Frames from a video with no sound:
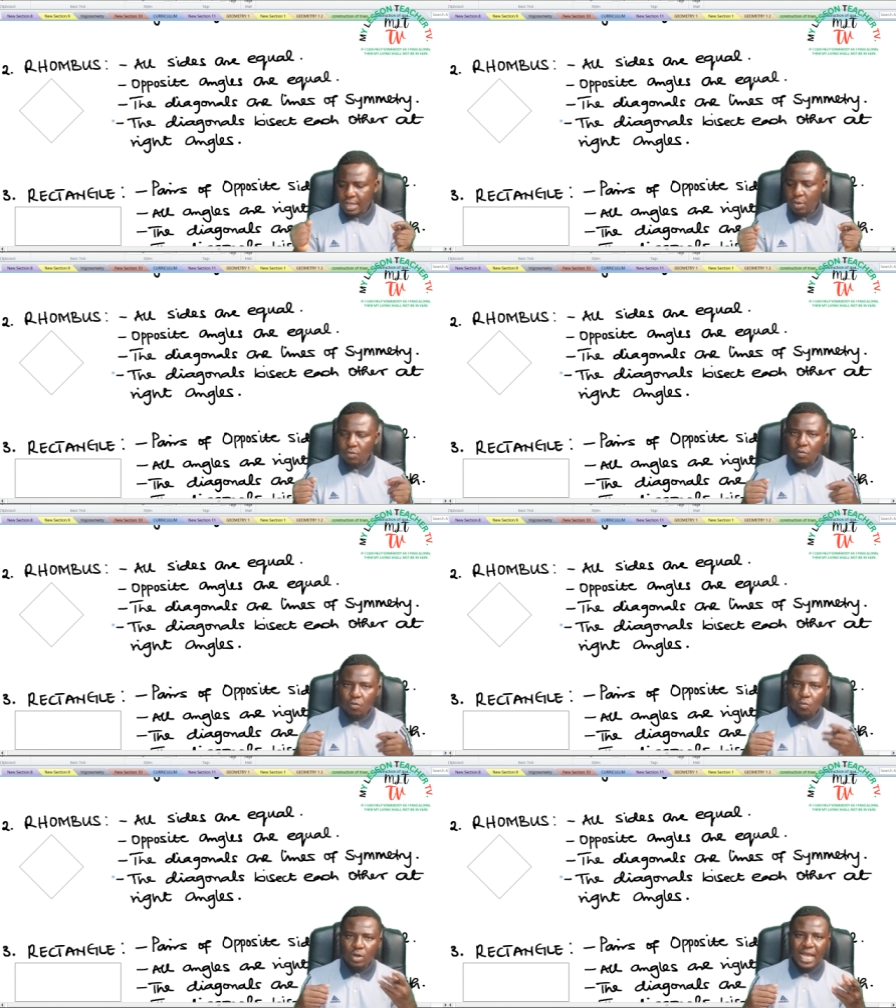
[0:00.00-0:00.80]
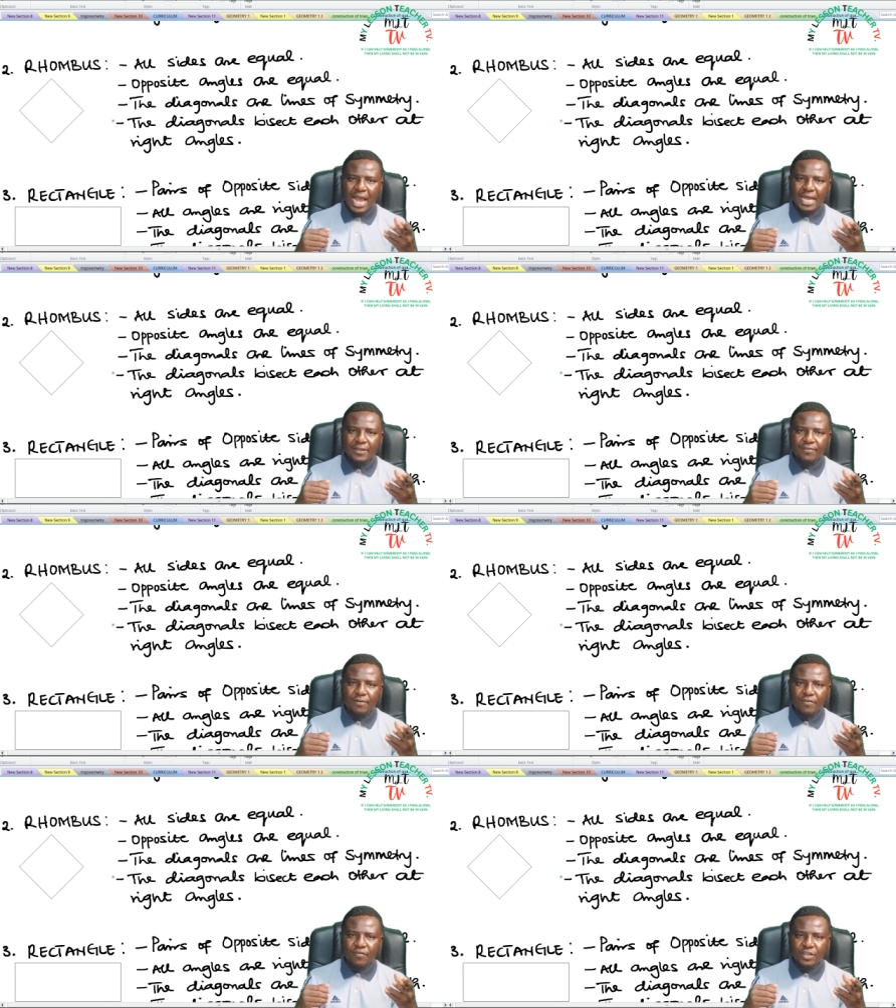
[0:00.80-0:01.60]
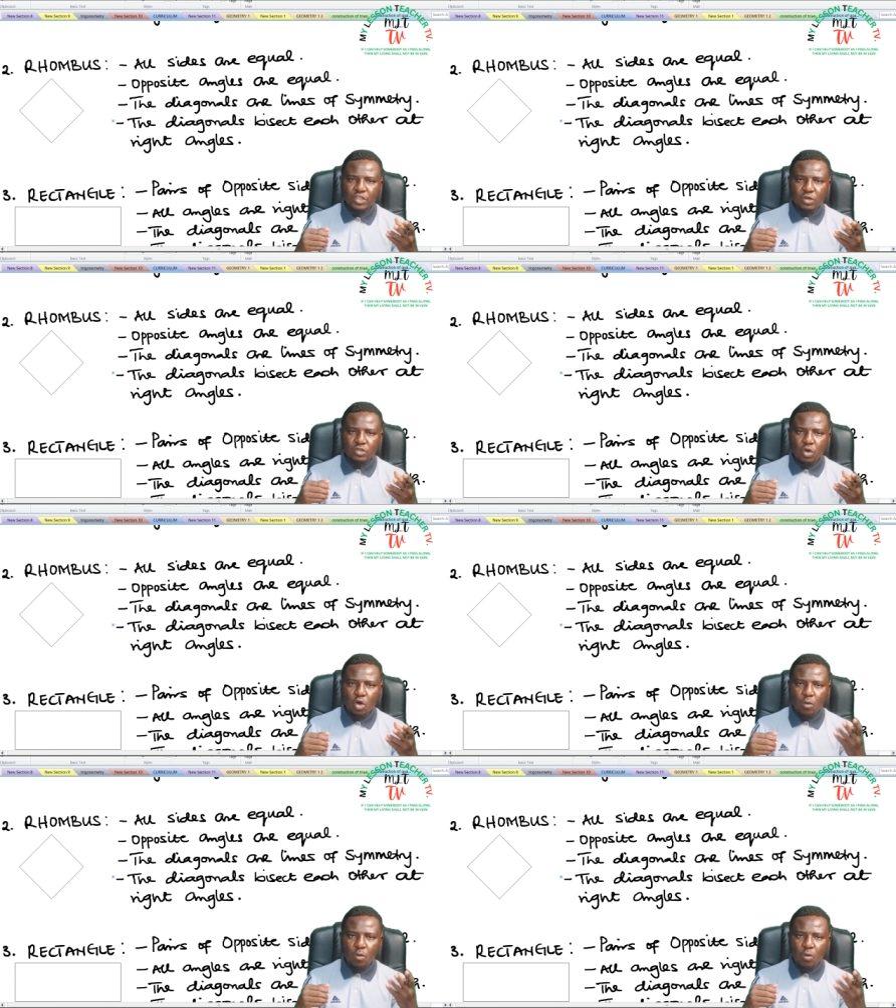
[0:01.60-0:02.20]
Now, what are the features